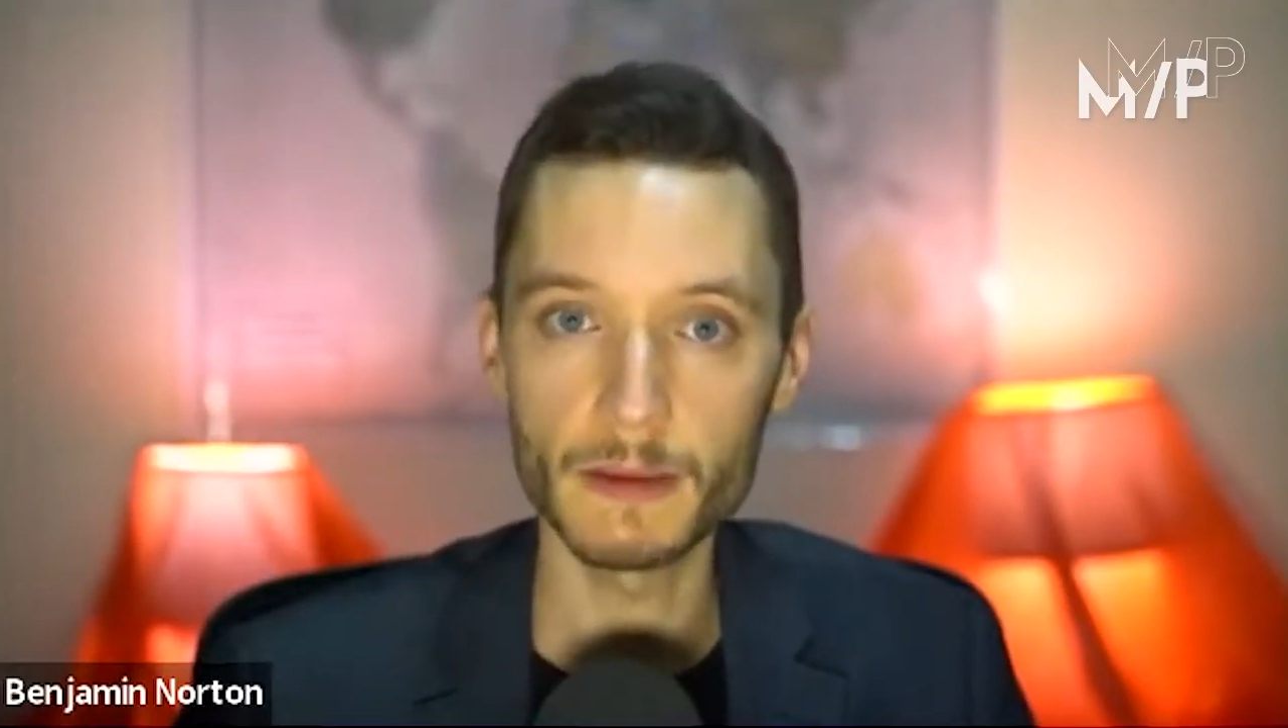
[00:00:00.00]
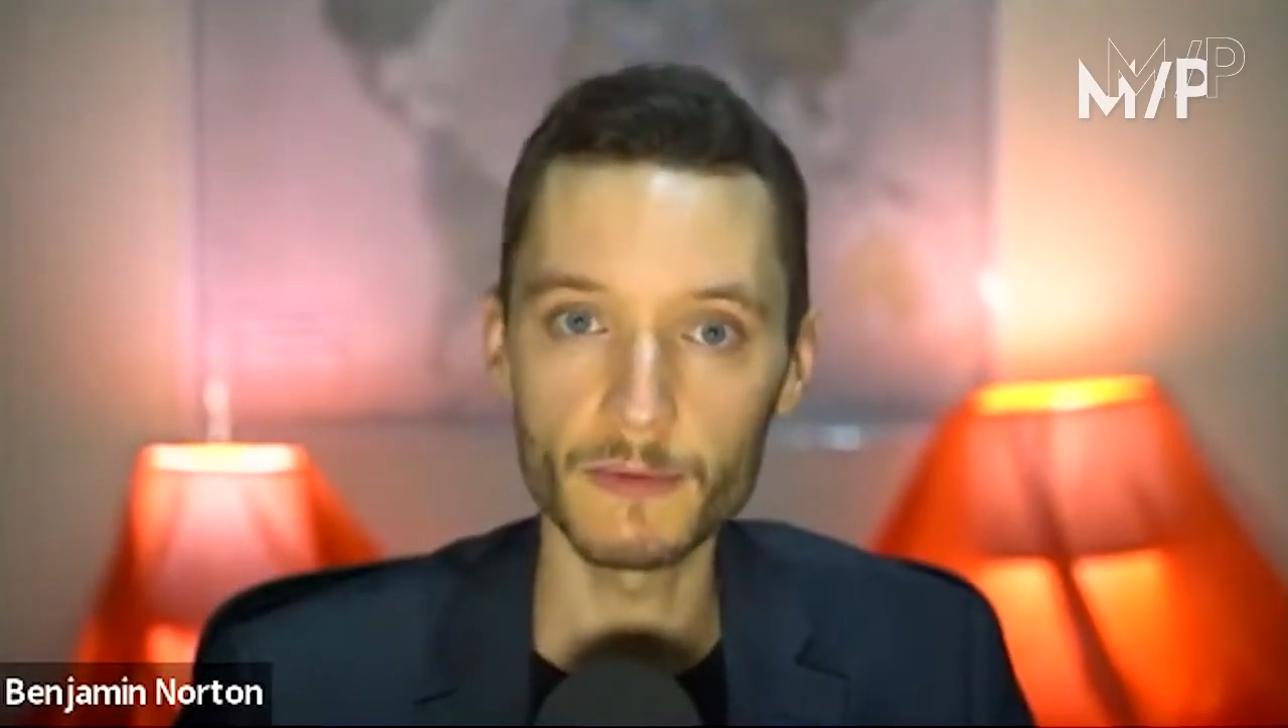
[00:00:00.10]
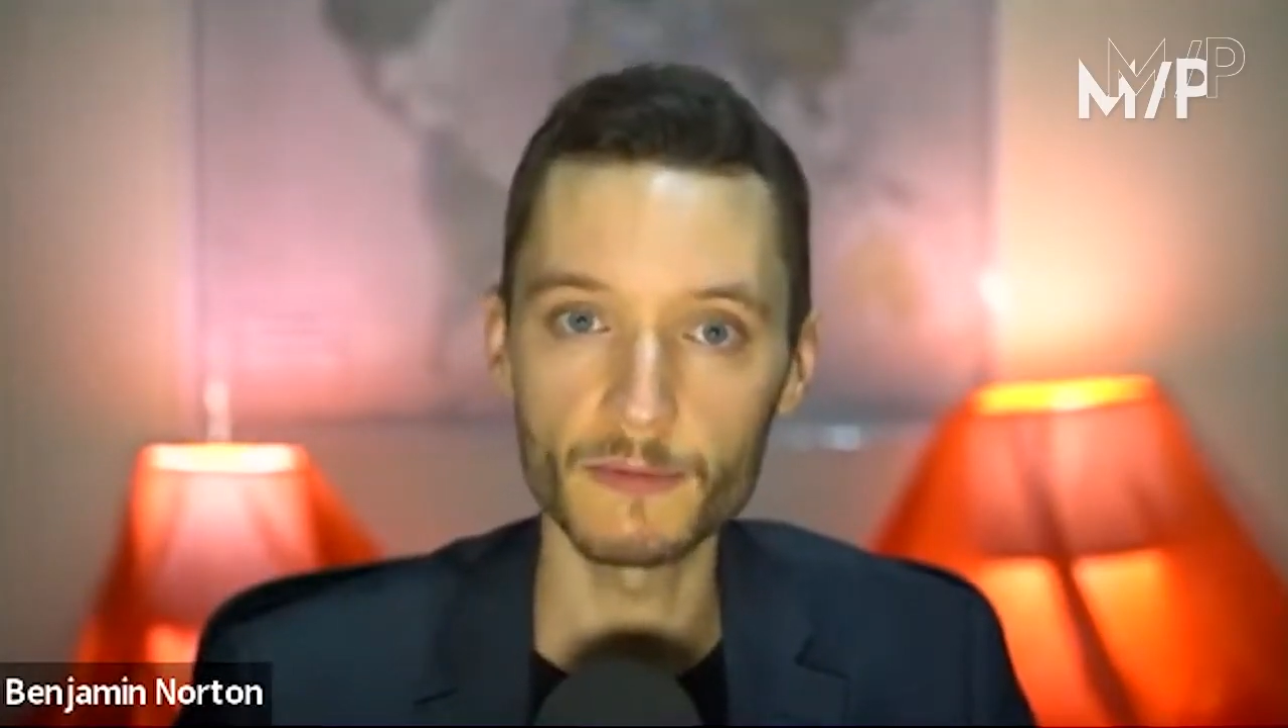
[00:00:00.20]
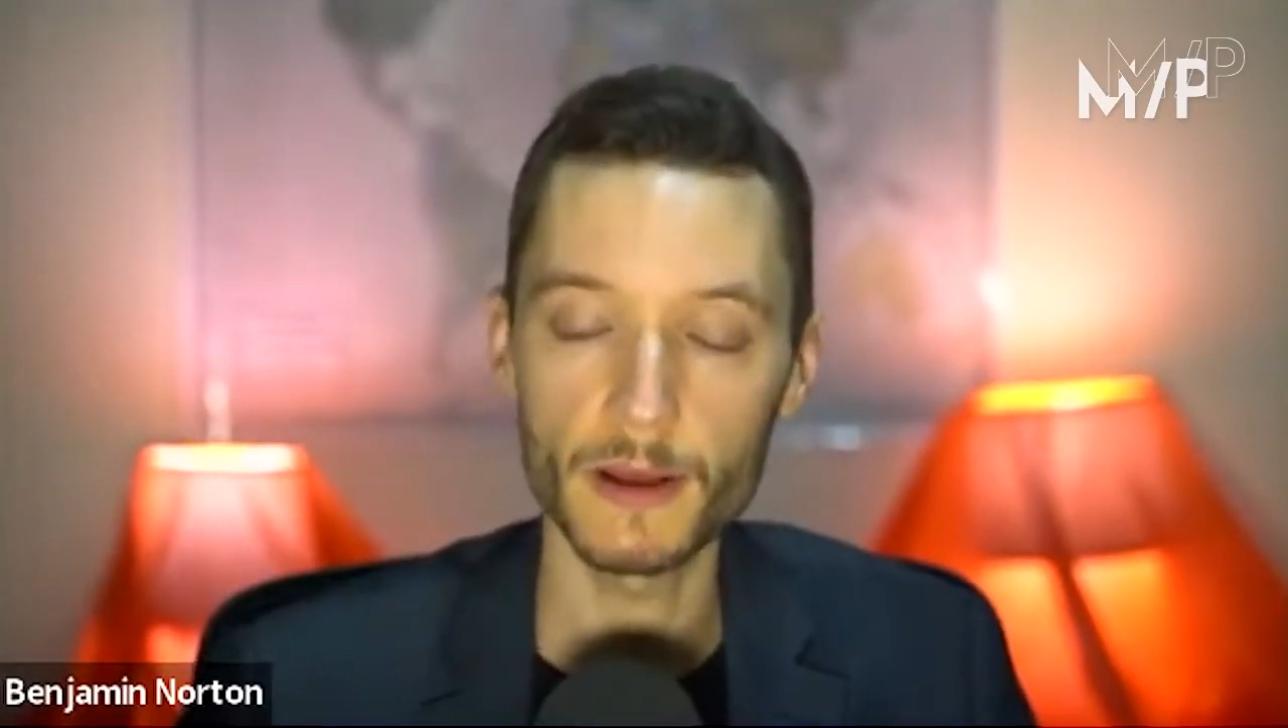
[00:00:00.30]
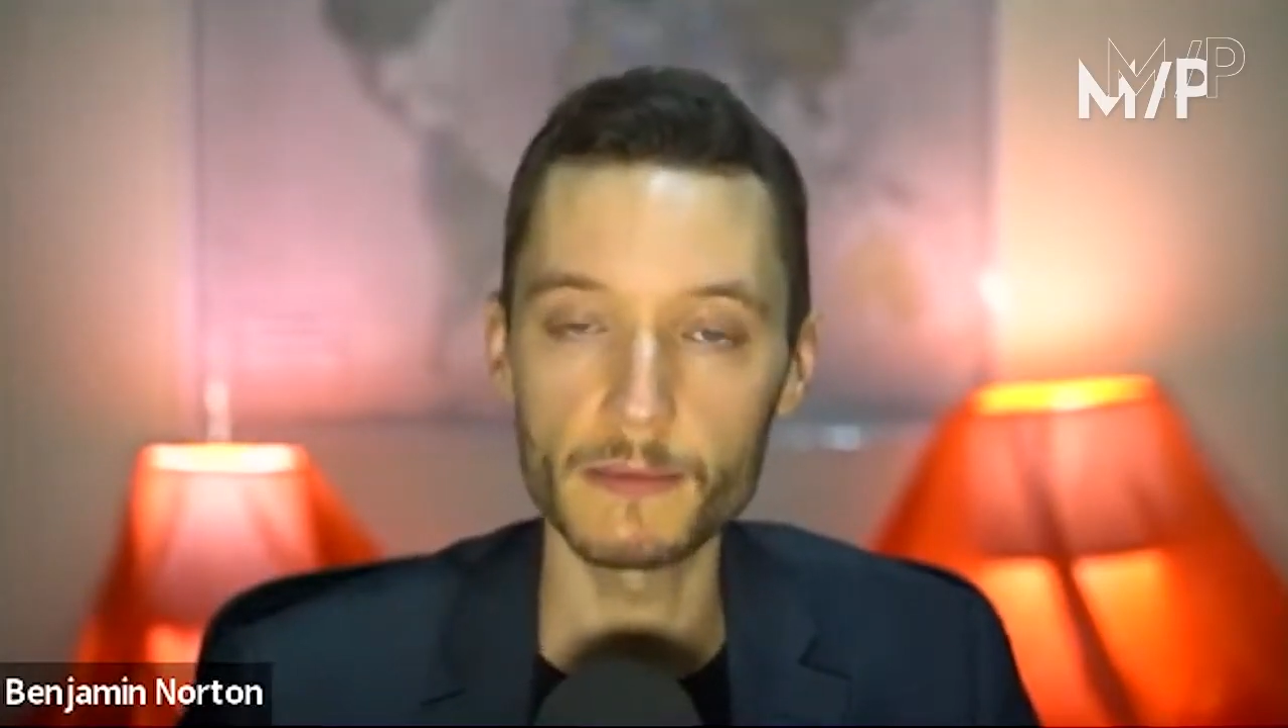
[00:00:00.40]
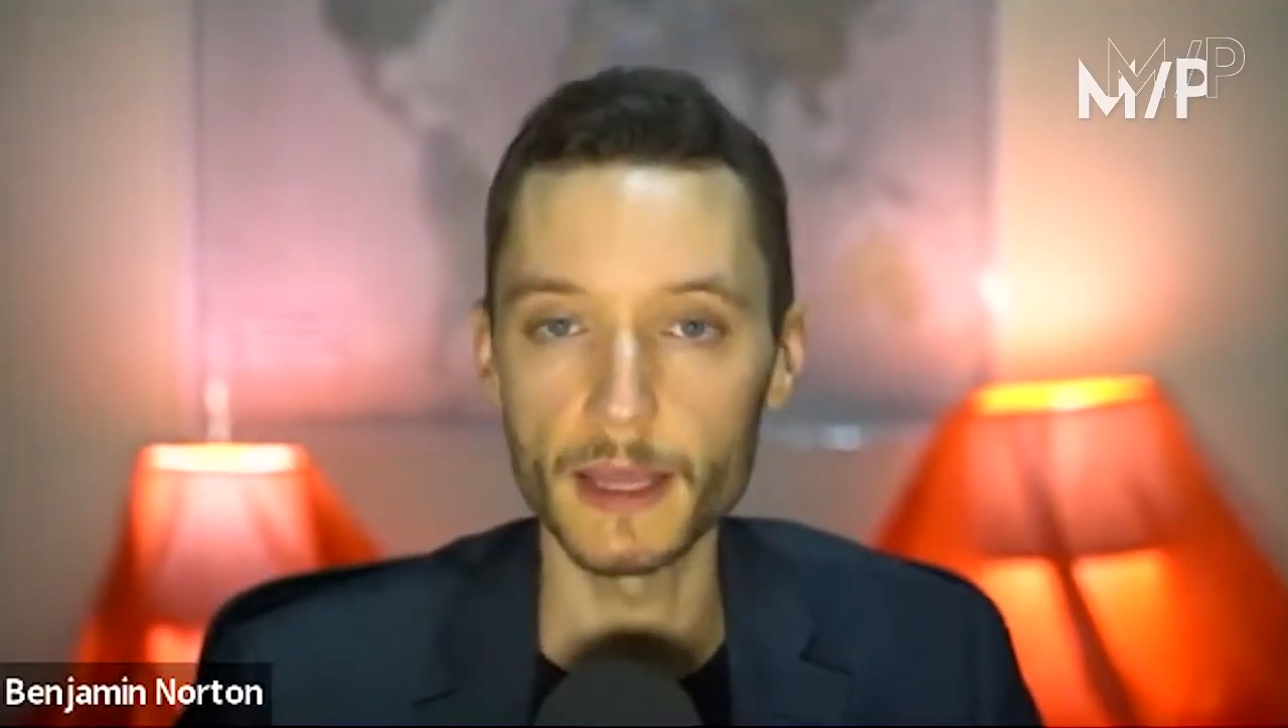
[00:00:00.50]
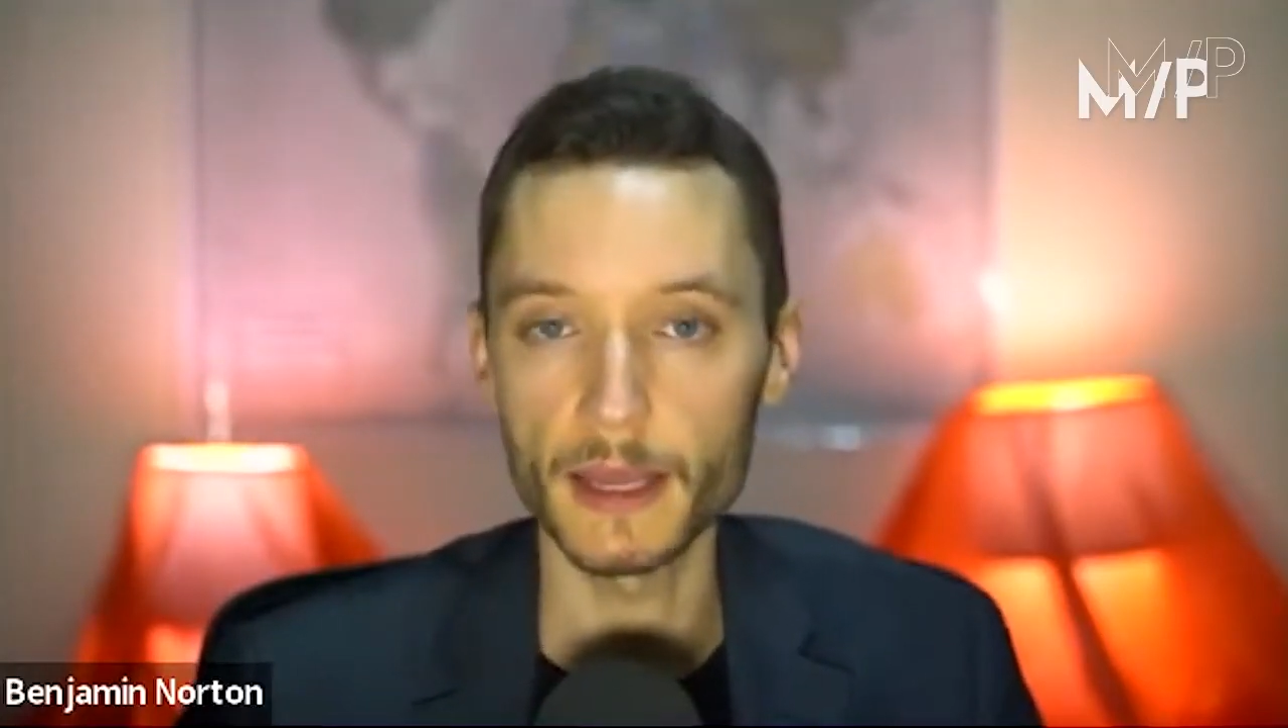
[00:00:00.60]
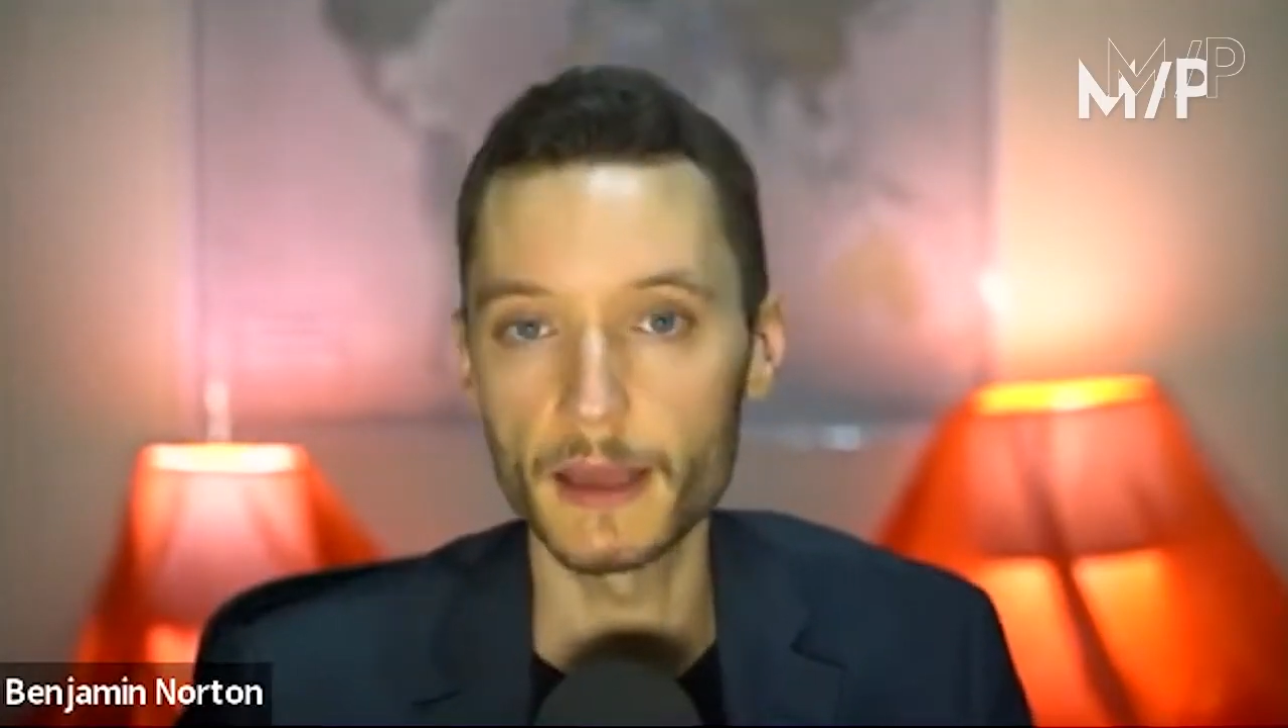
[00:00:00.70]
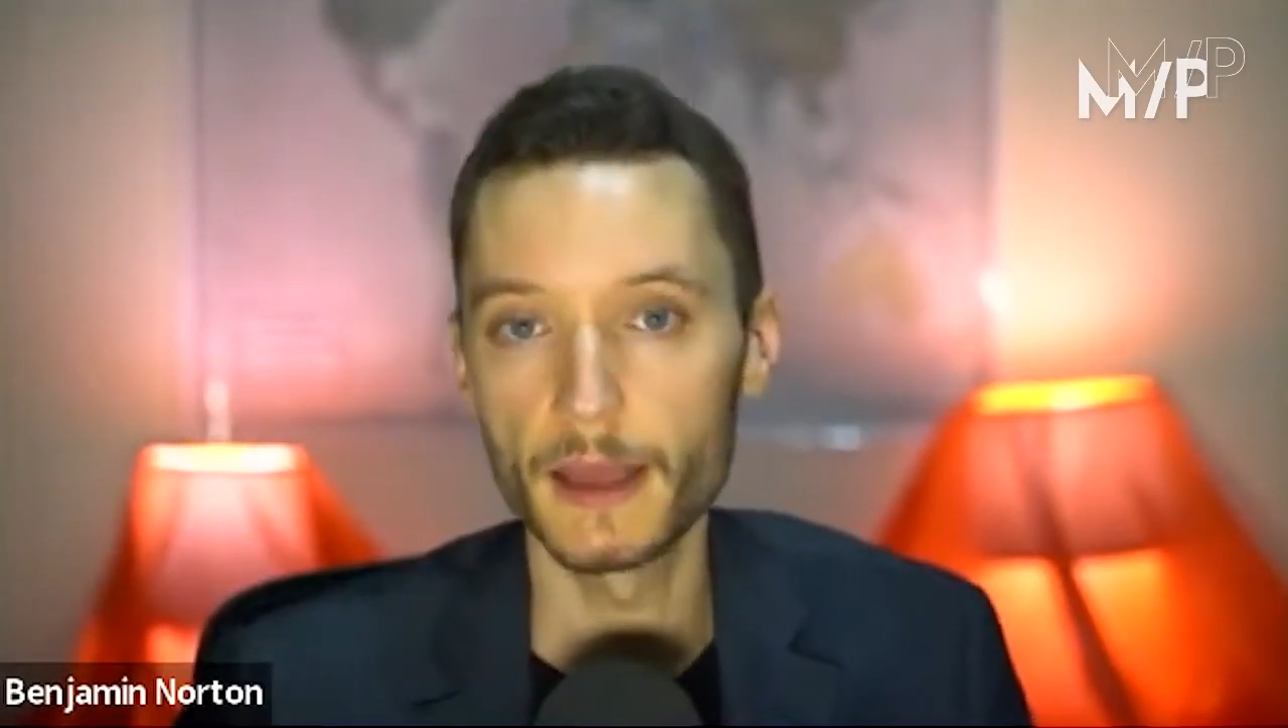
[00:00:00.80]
People's Republic.